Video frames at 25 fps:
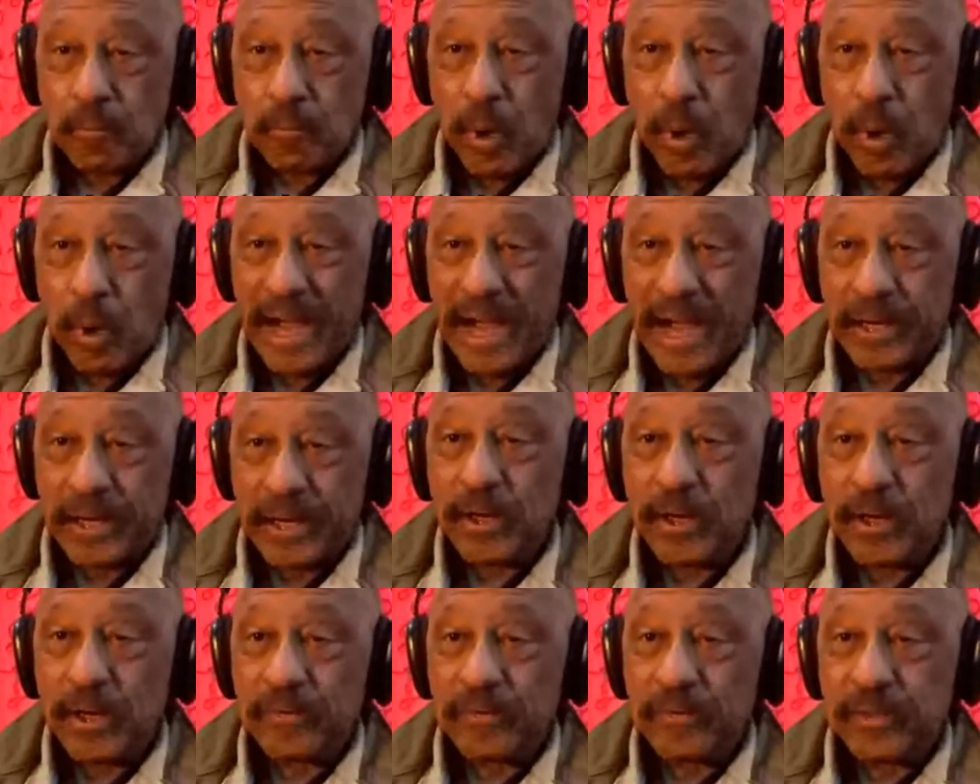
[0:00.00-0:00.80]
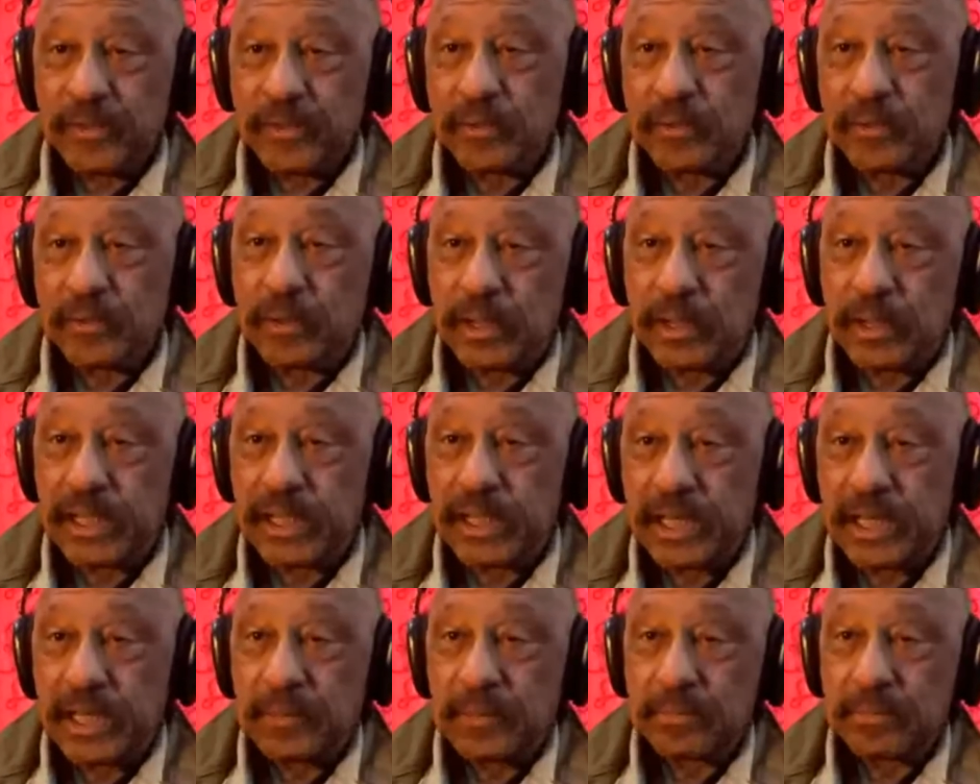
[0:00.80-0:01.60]
quite often
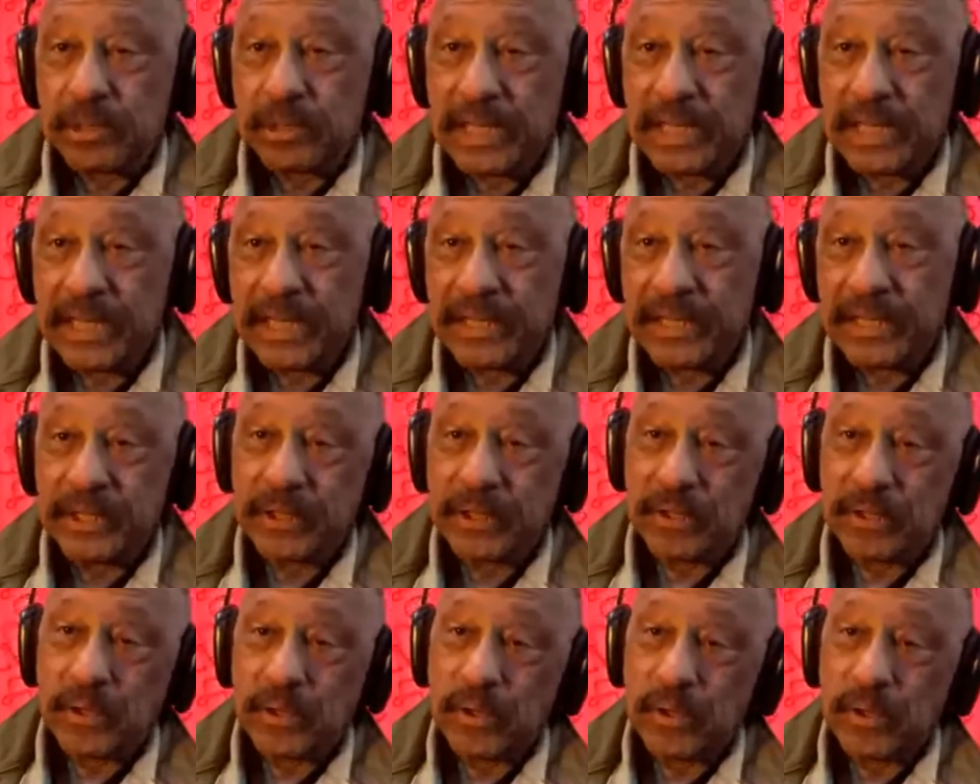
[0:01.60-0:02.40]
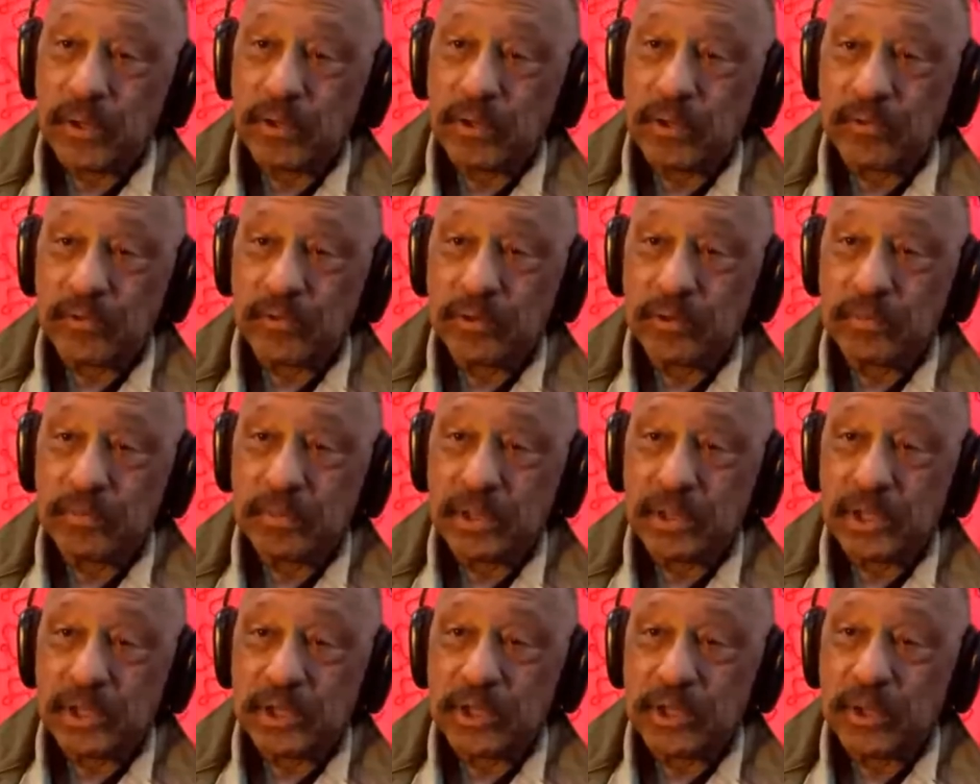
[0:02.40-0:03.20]
what comes out in a
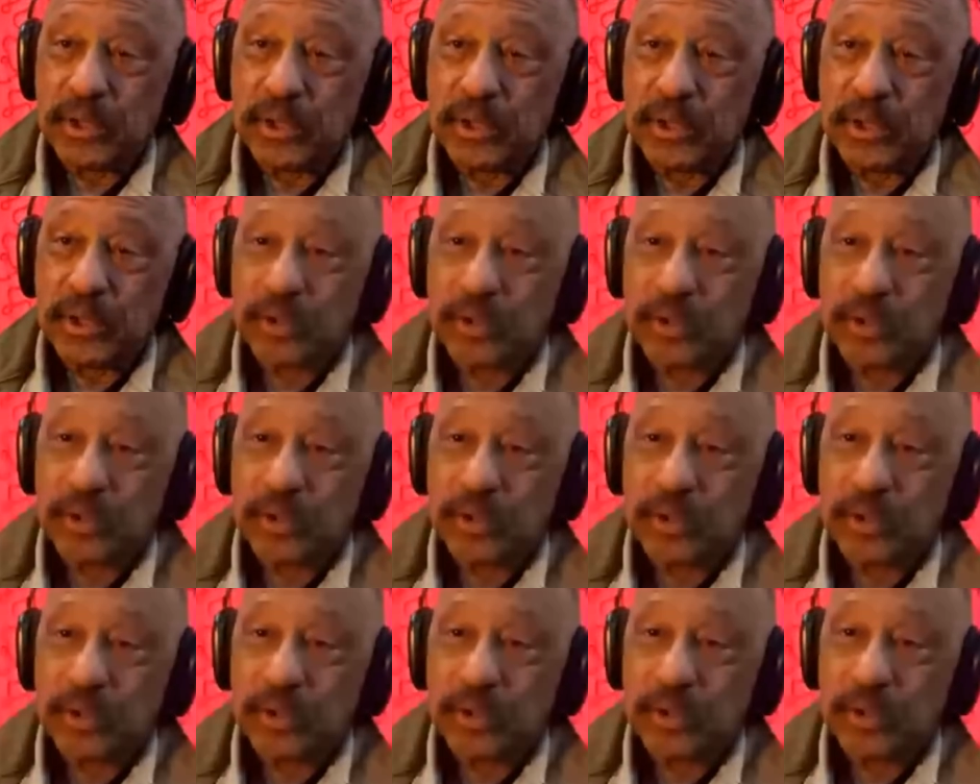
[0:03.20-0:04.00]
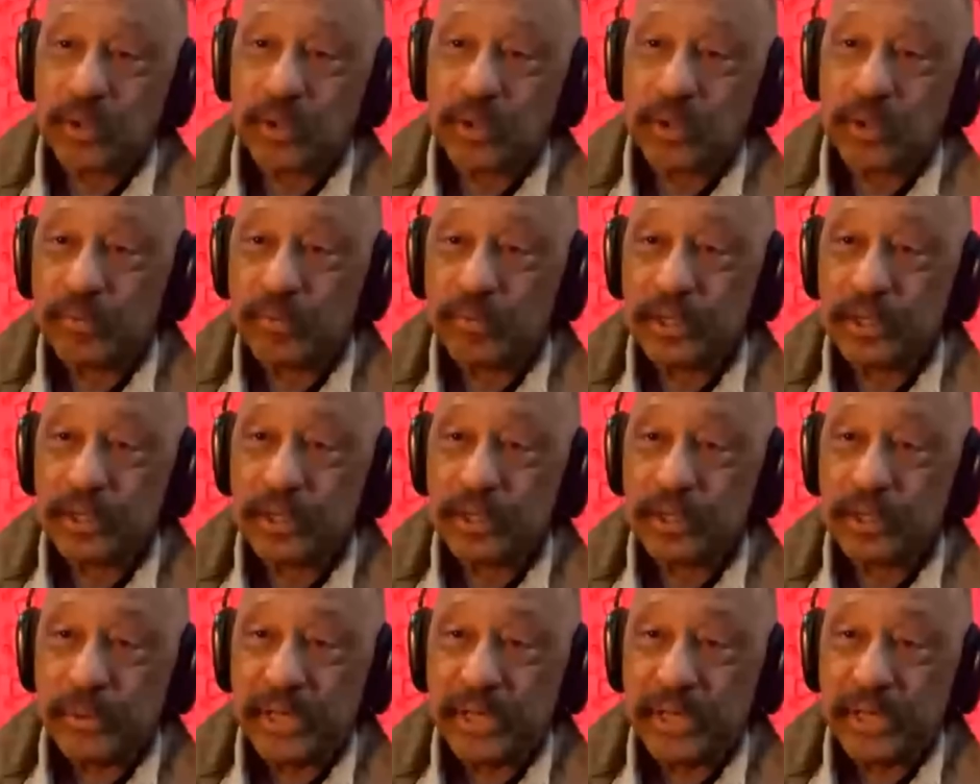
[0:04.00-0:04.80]
courtroom is nowhere near
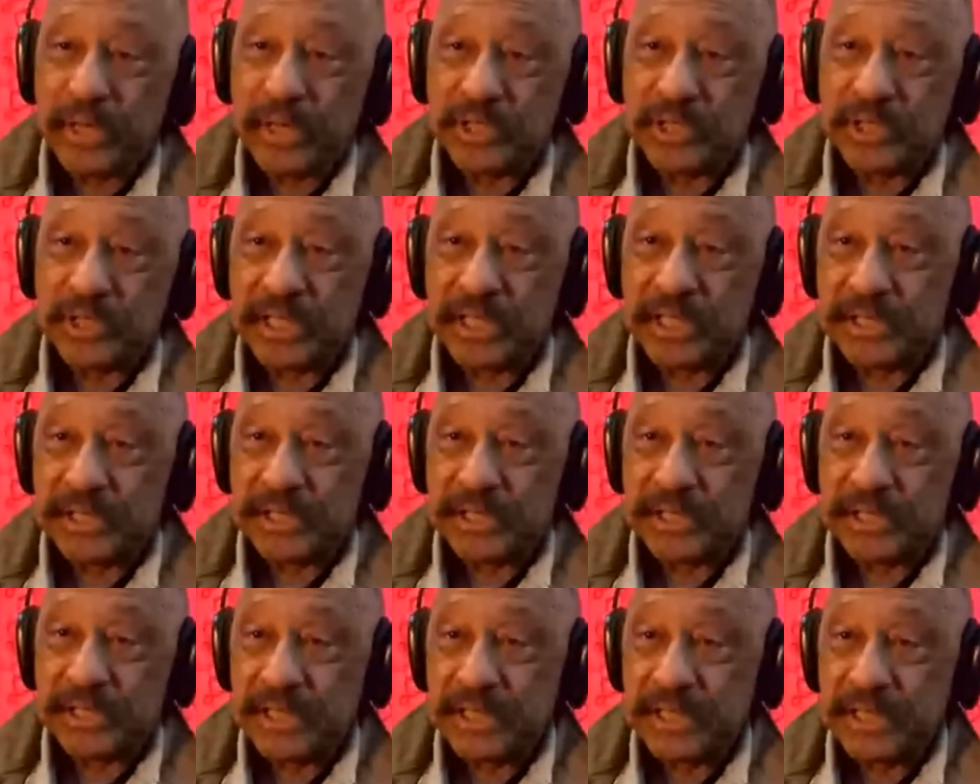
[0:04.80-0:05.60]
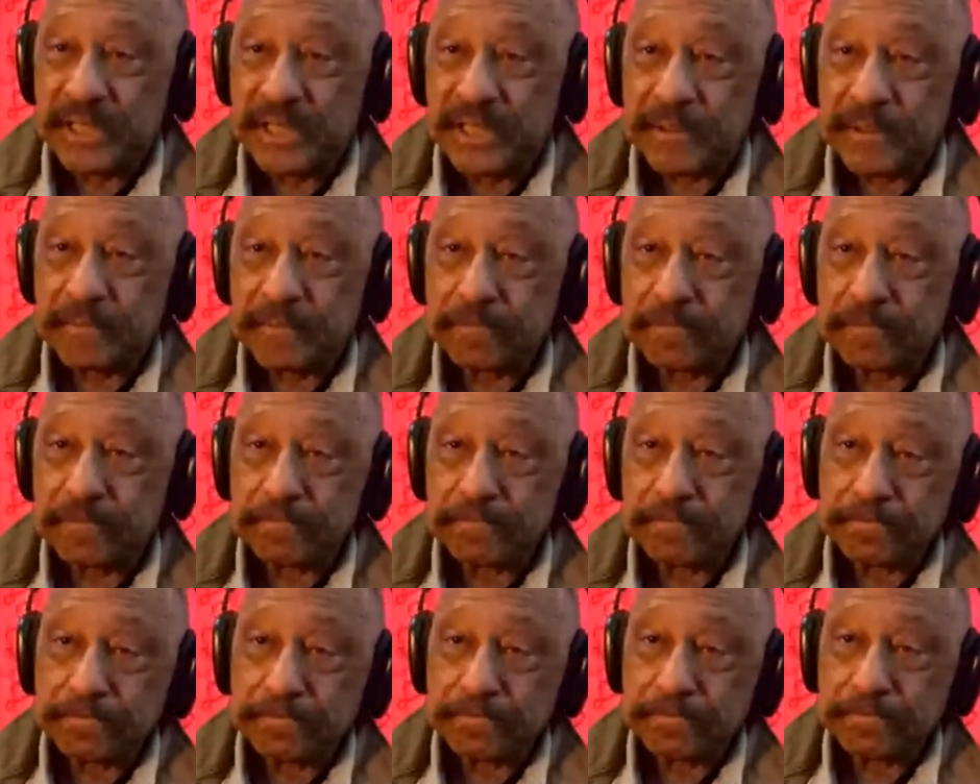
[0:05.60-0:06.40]
what the press says it is.
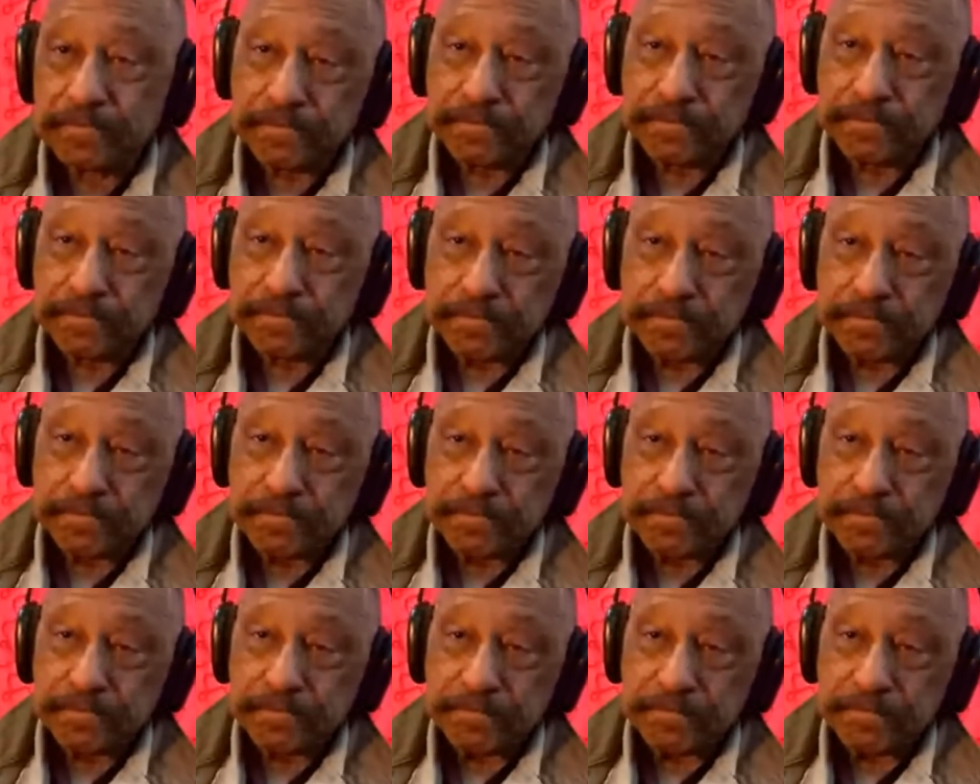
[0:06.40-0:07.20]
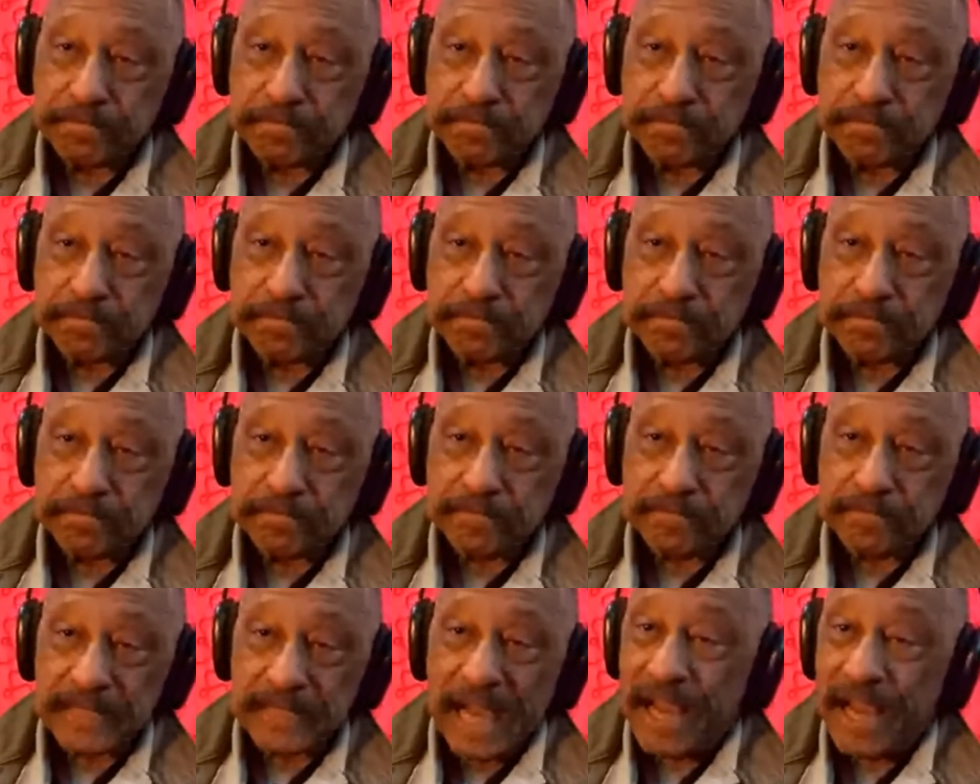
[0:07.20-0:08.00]
Mm.
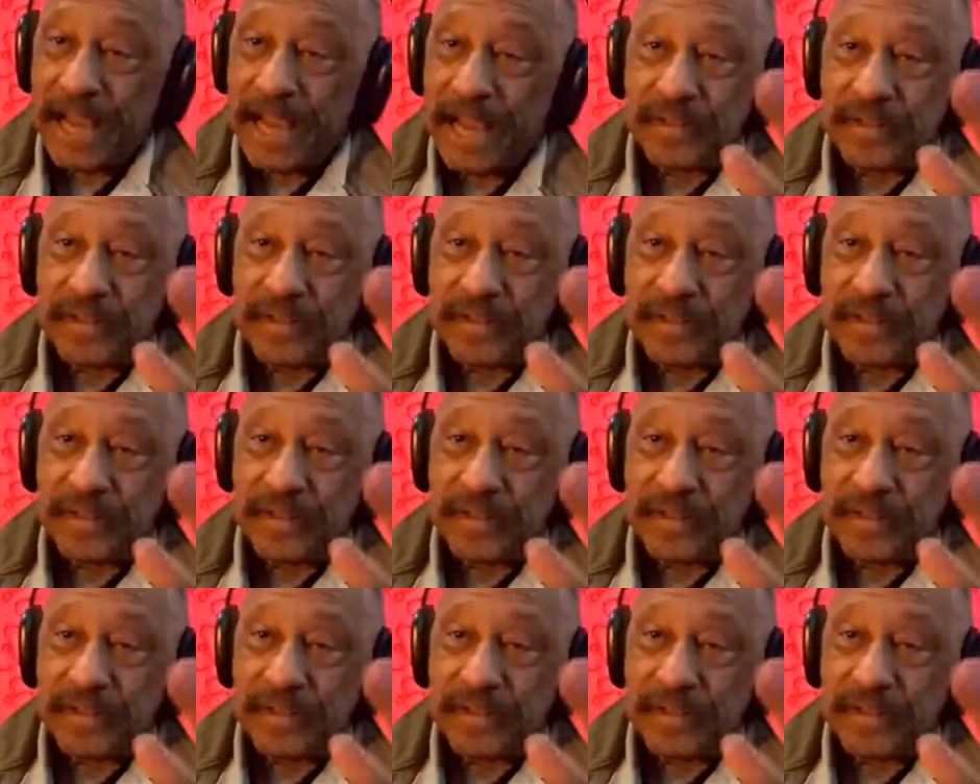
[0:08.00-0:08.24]
Right.